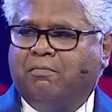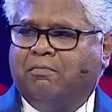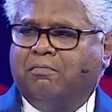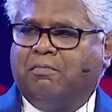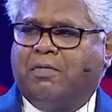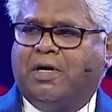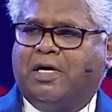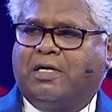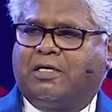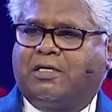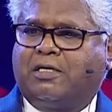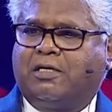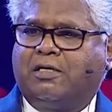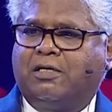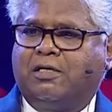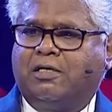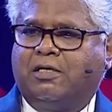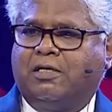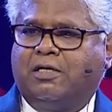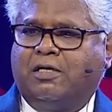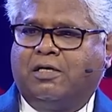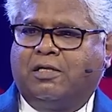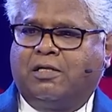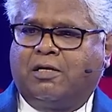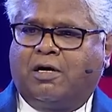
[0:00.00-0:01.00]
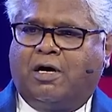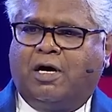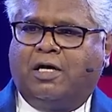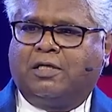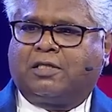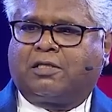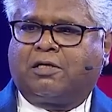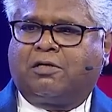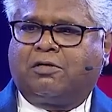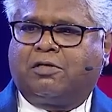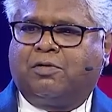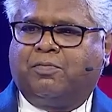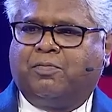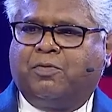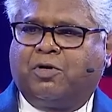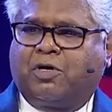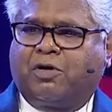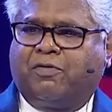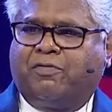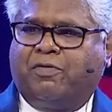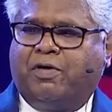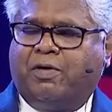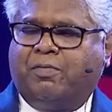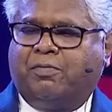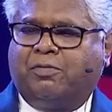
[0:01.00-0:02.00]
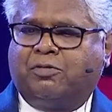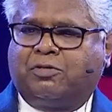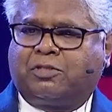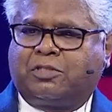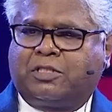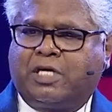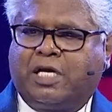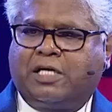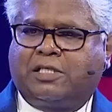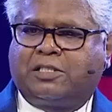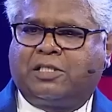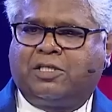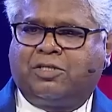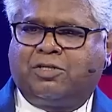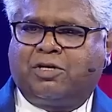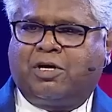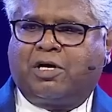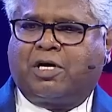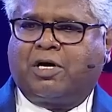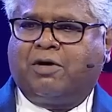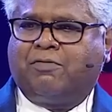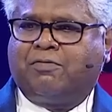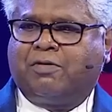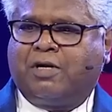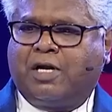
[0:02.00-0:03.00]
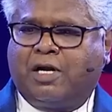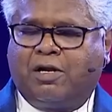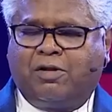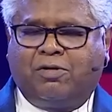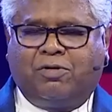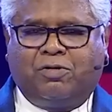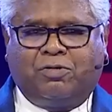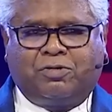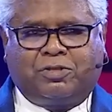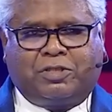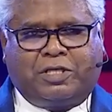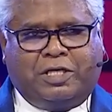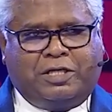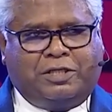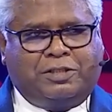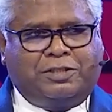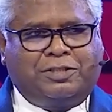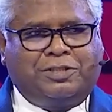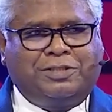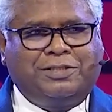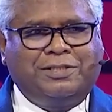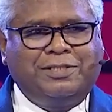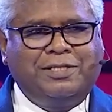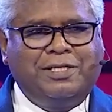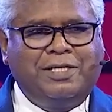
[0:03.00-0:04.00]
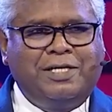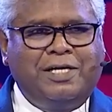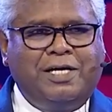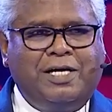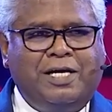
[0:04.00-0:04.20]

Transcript: But the author of the book of Hebrews takes into account none of those things.